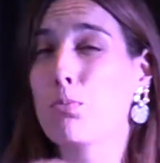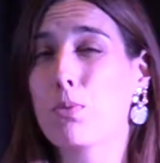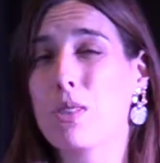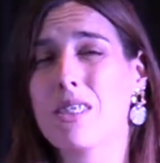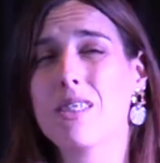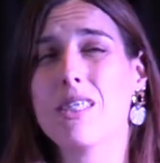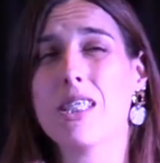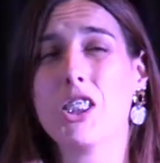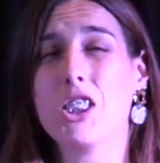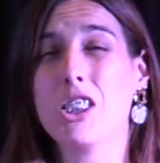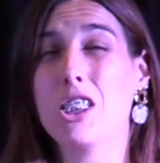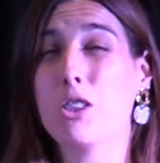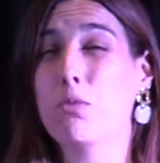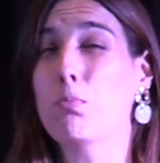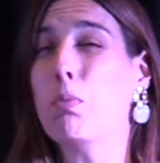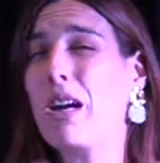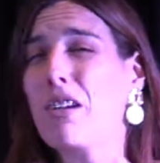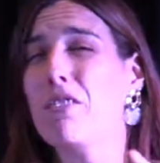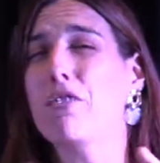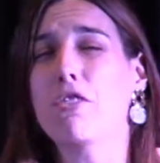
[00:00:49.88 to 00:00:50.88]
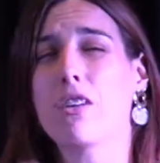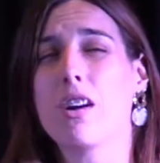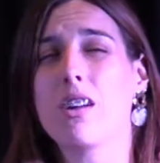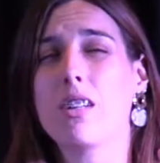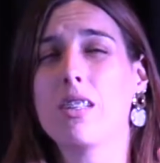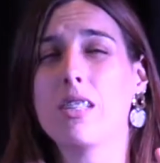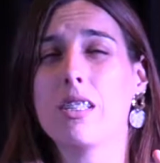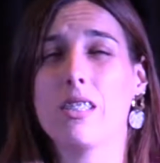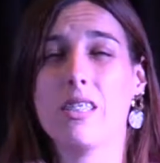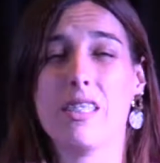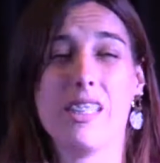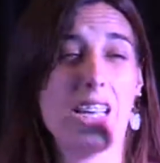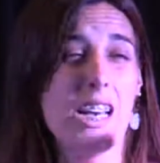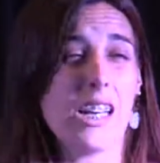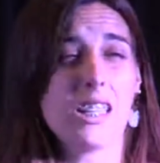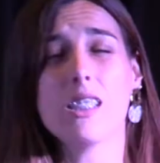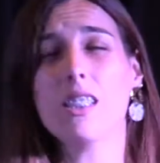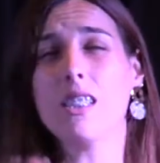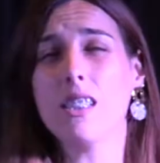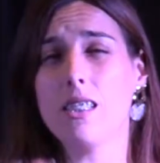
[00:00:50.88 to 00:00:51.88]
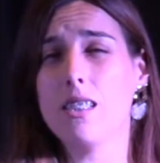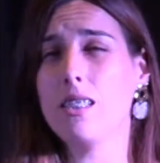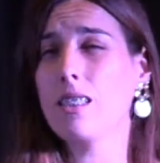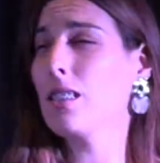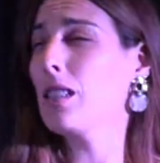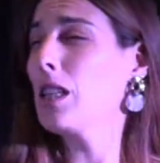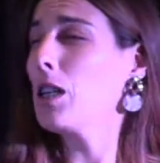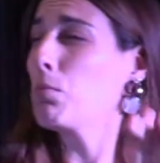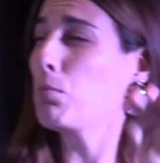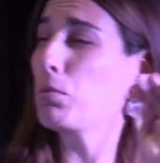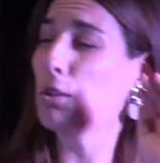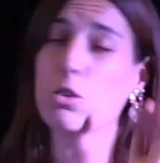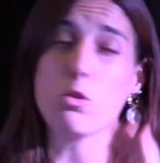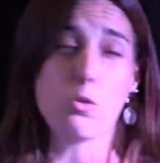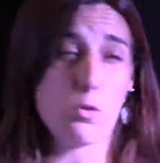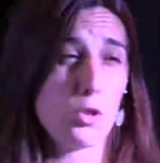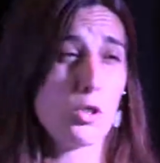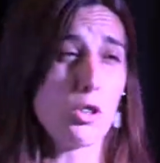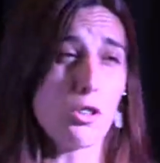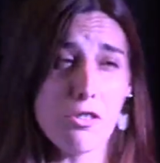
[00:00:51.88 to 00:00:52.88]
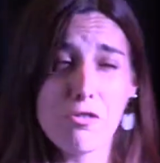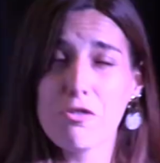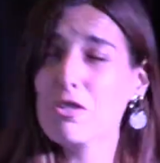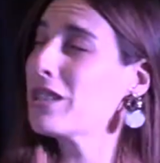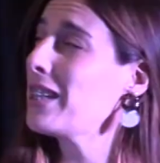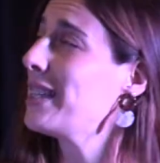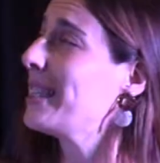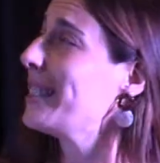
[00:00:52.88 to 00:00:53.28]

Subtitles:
this presentation is by far the ugliest, so sorry for